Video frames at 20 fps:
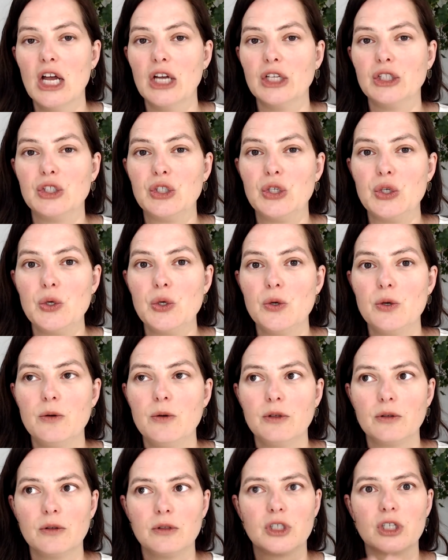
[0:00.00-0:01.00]

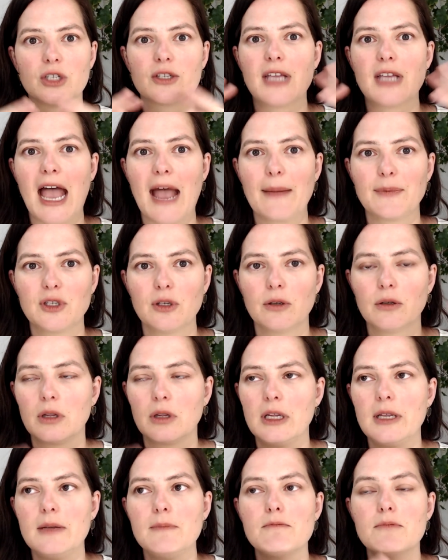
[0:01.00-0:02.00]
to just
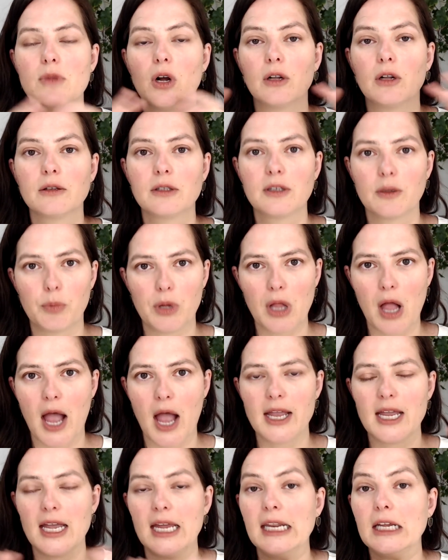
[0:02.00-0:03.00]
absolutely
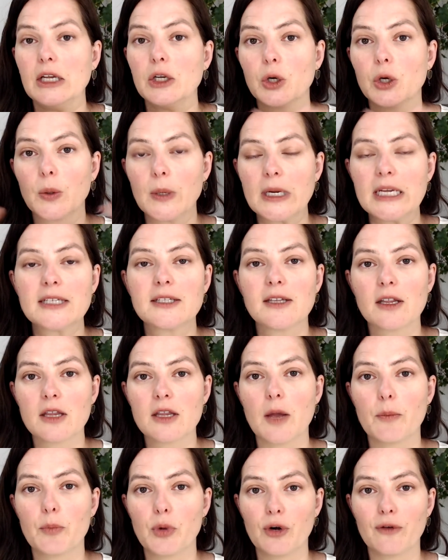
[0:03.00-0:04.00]
multiply and increase the
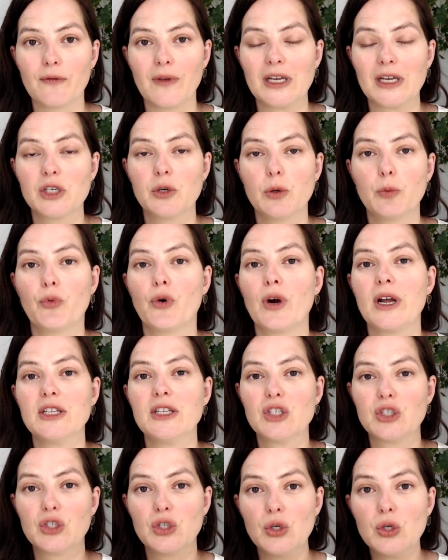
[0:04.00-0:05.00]
number of entry
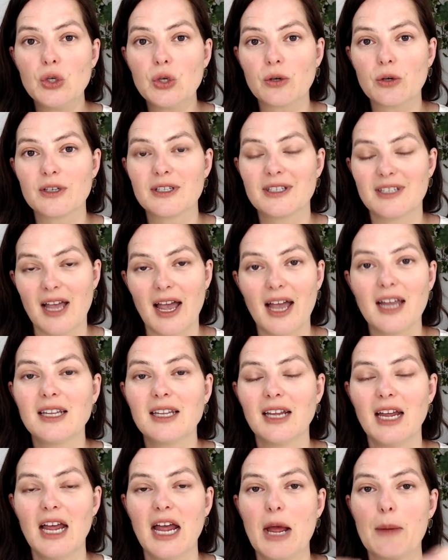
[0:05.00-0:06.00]
points to your site
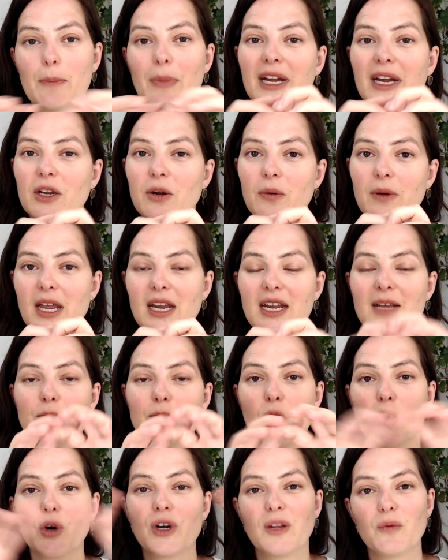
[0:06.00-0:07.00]
by creating
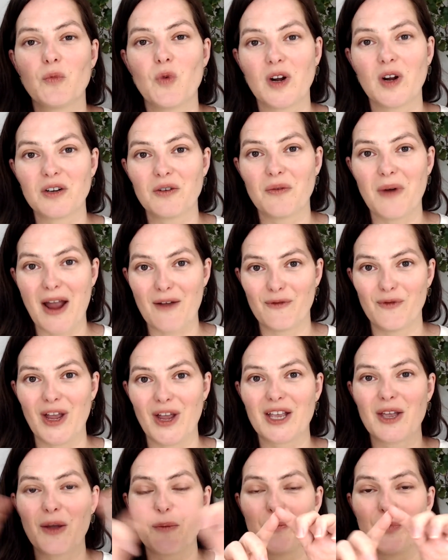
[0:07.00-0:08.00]
more than one
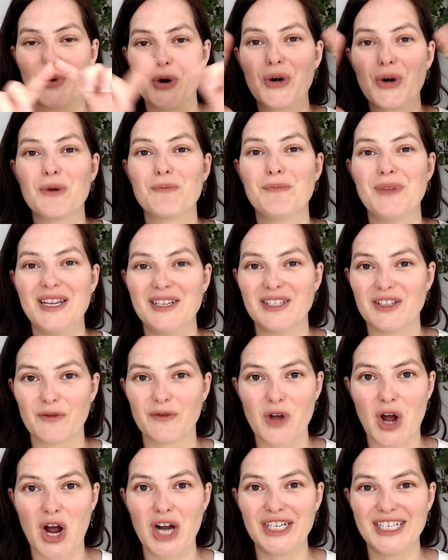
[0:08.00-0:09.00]
graphic per piece of
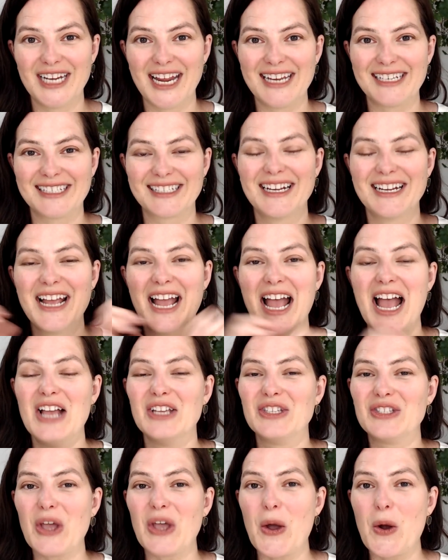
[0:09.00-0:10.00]
content.
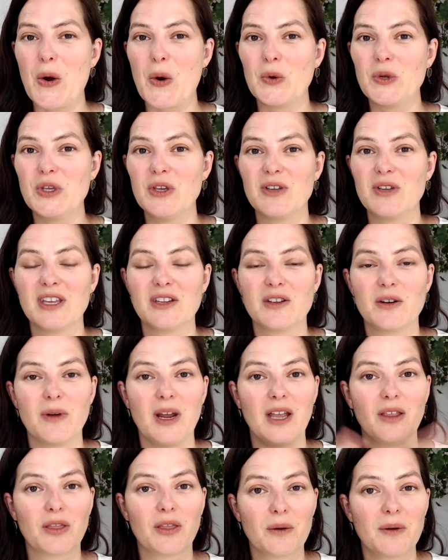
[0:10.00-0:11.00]
So you can
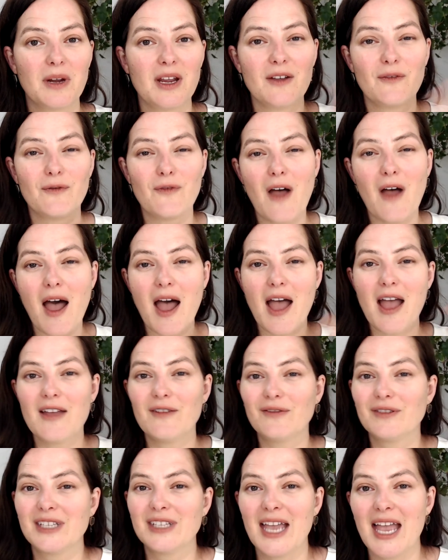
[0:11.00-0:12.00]
create 3,
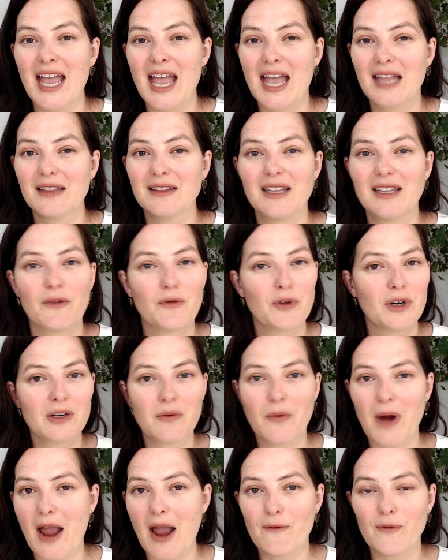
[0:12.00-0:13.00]
5, 10 different
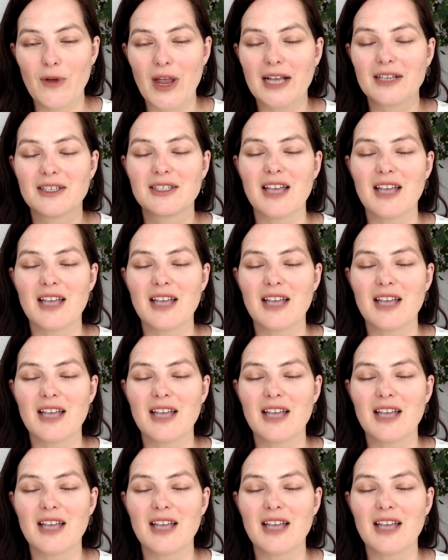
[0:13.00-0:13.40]
graphics